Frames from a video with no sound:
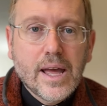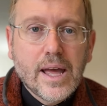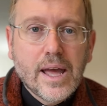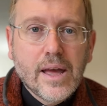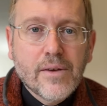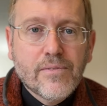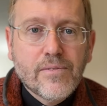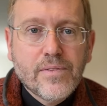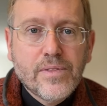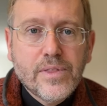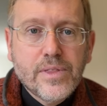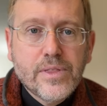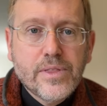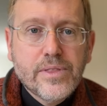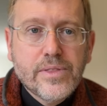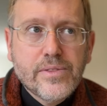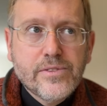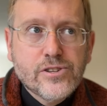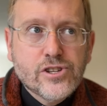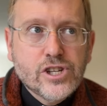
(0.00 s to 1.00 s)
If
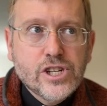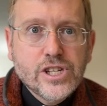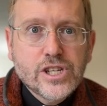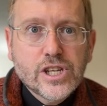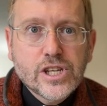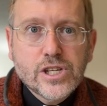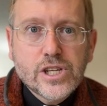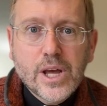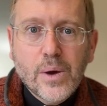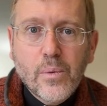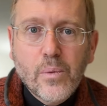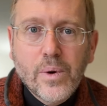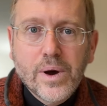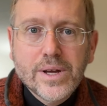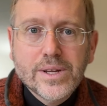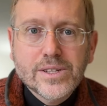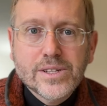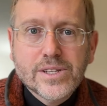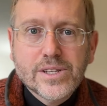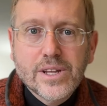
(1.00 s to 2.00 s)
Jesus
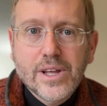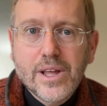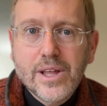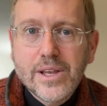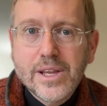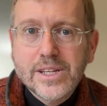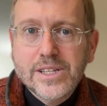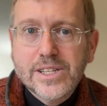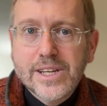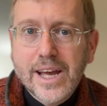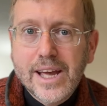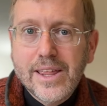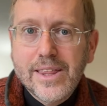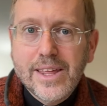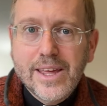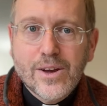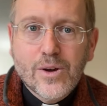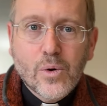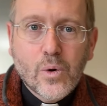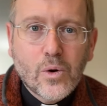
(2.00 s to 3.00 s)
was, let's say,
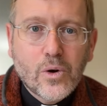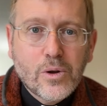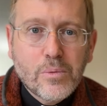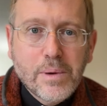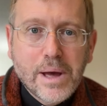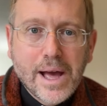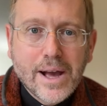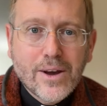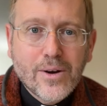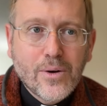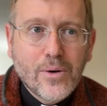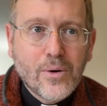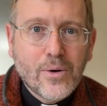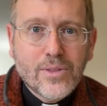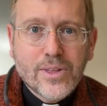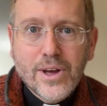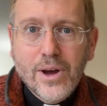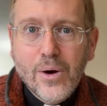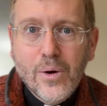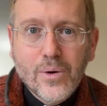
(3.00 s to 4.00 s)
the quarterback or
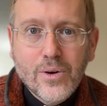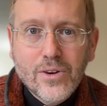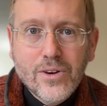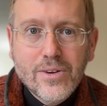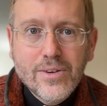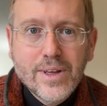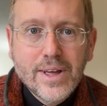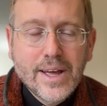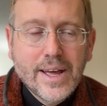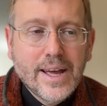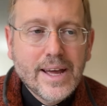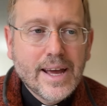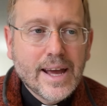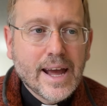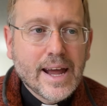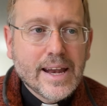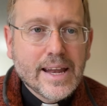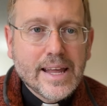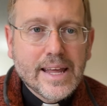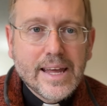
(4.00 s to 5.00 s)
the owner,
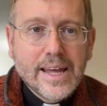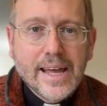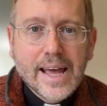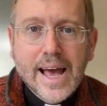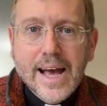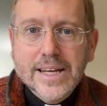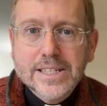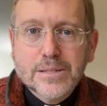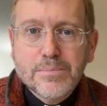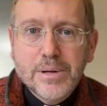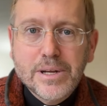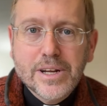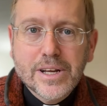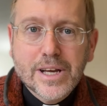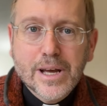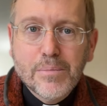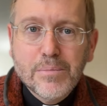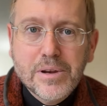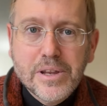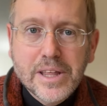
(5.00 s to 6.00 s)
and he asked me to
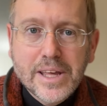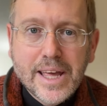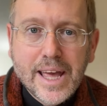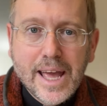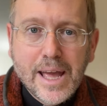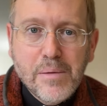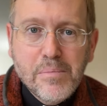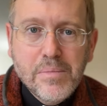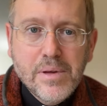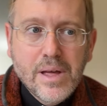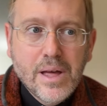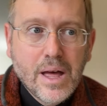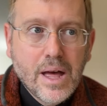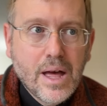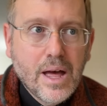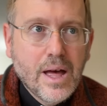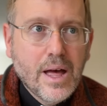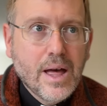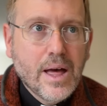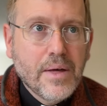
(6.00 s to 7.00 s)
come to the game,
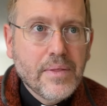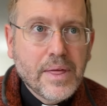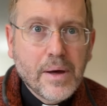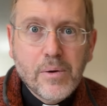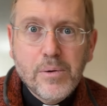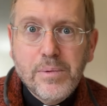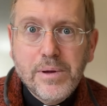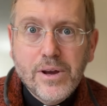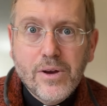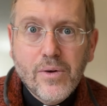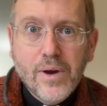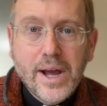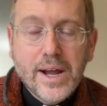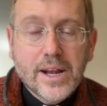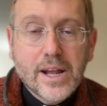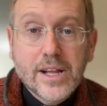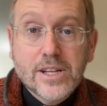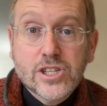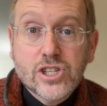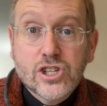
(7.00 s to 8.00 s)
that would be great.
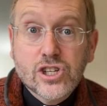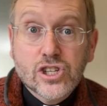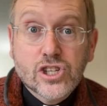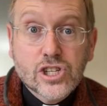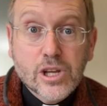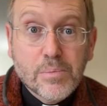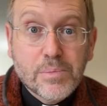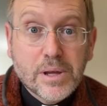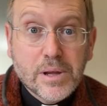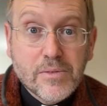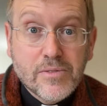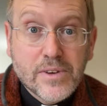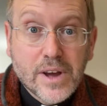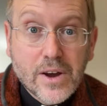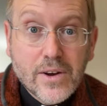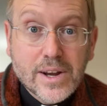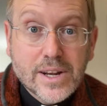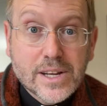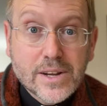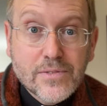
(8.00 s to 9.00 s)
It's just something
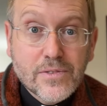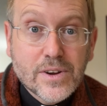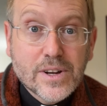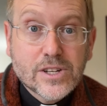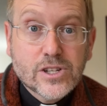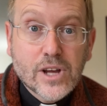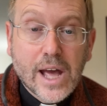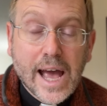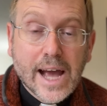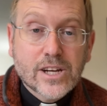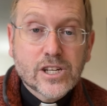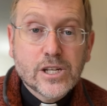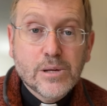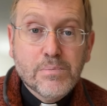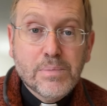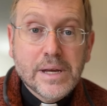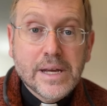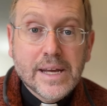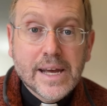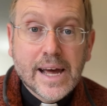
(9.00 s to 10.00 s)
very different to actually
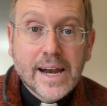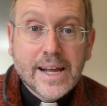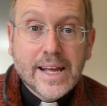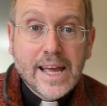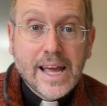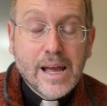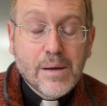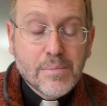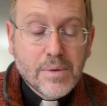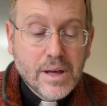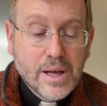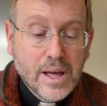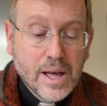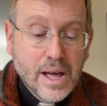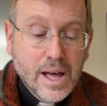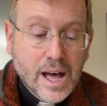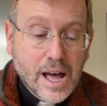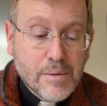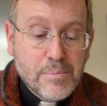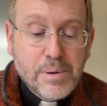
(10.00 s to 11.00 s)
be at a game.
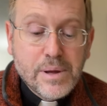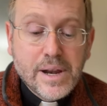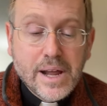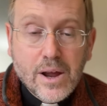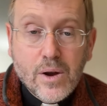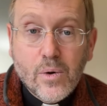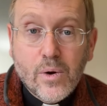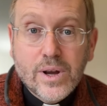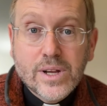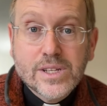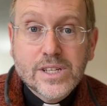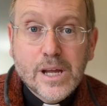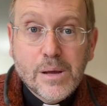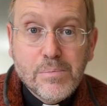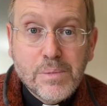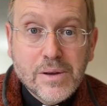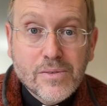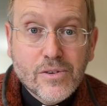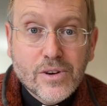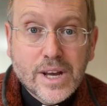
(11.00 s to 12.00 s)
I've been at Oregon State
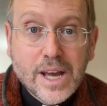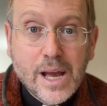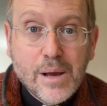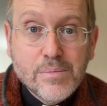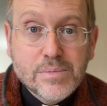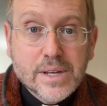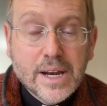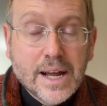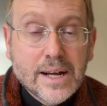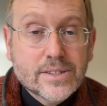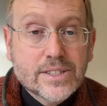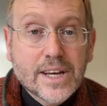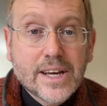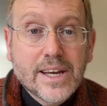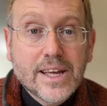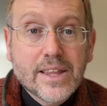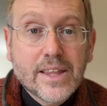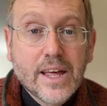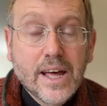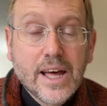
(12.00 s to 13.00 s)
Beaver games, and I'll tell
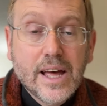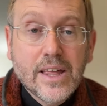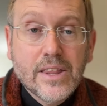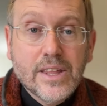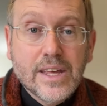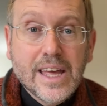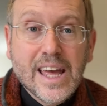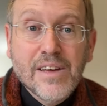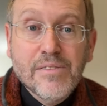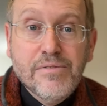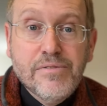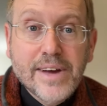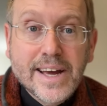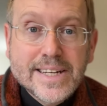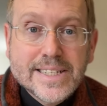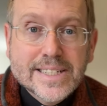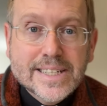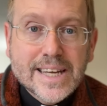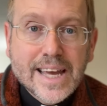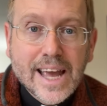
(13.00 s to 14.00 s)
you, the
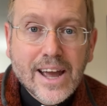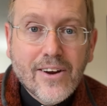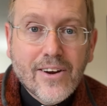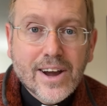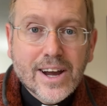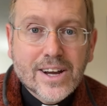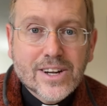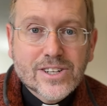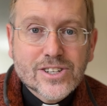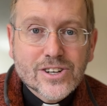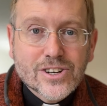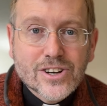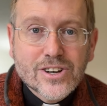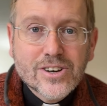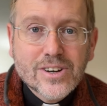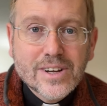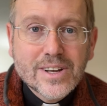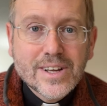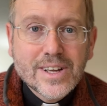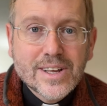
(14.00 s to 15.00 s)
event
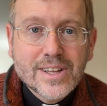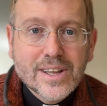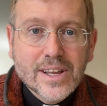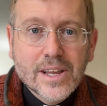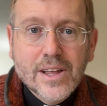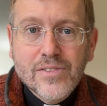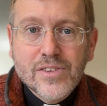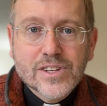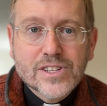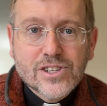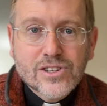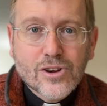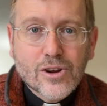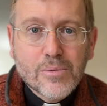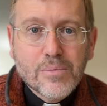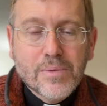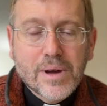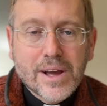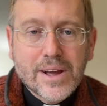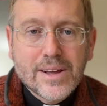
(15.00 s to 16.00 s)
character, I love this
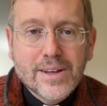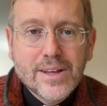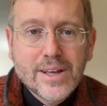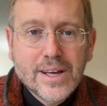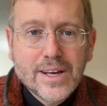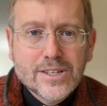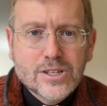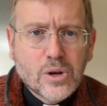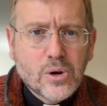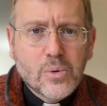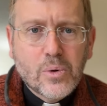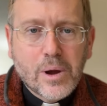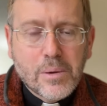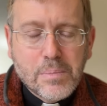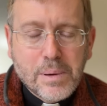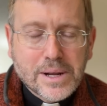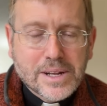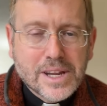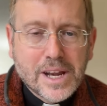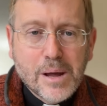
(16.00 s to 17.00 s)
term, I don't know where I
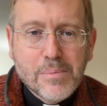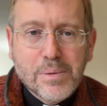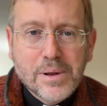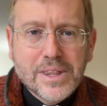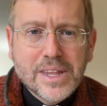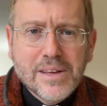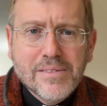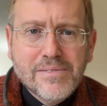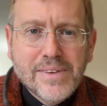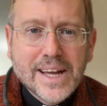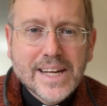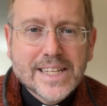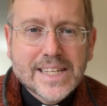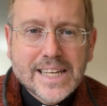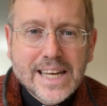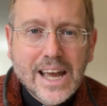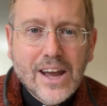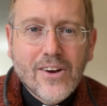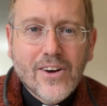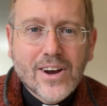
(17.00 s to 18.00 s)
picked it up, but the event
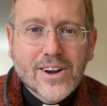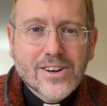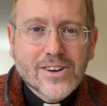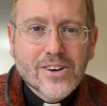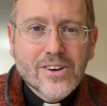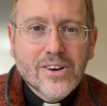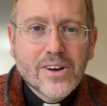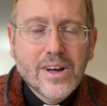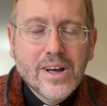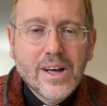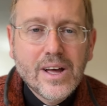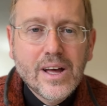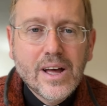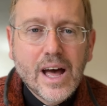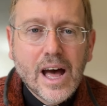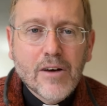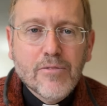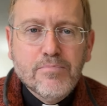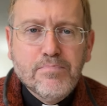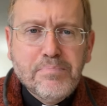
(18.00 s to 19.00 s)
character
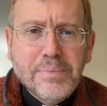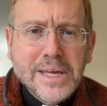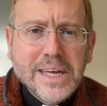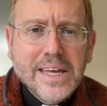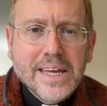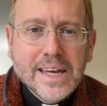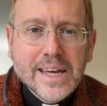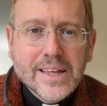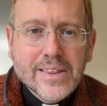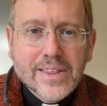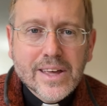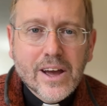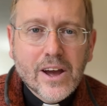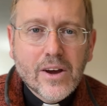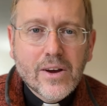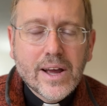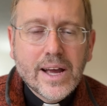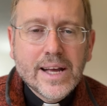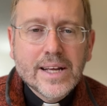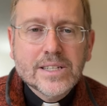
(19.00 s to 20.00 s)
of being
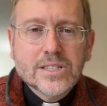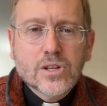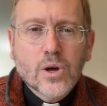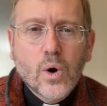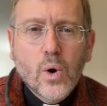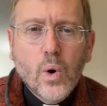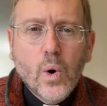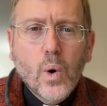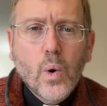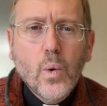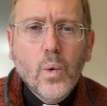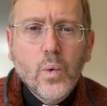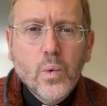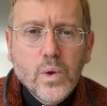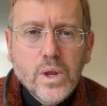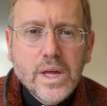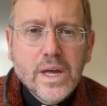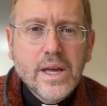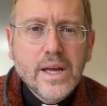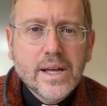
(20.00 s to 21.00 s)
there is
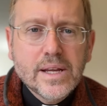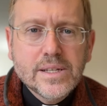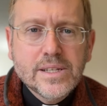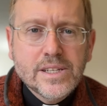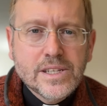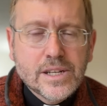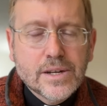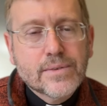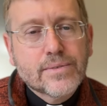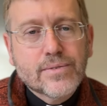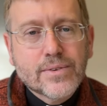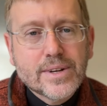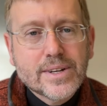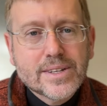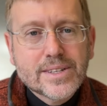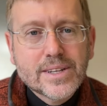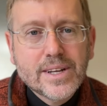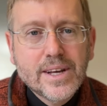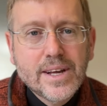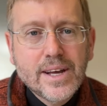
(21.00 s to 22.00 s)
wholly
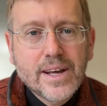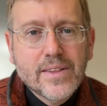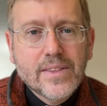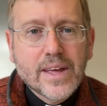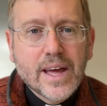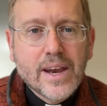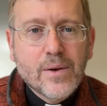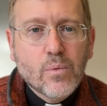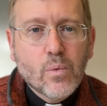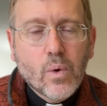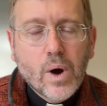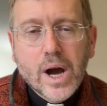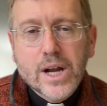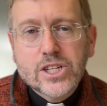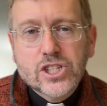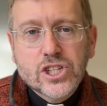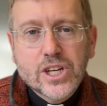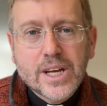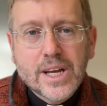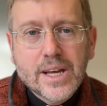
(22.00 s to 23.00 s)
different than
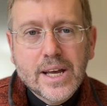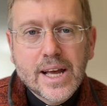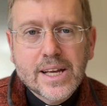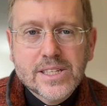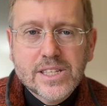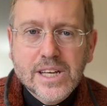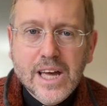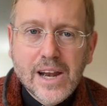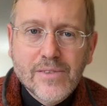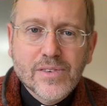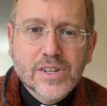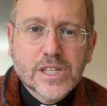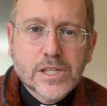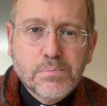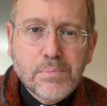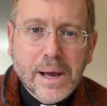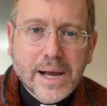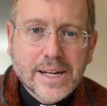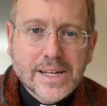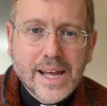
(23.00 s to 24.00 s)
watching as kind of a
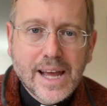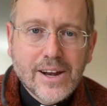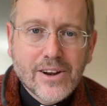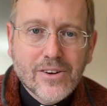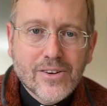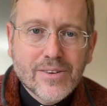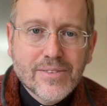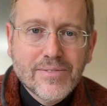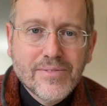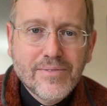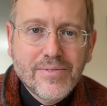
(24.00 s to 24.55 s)
spectator.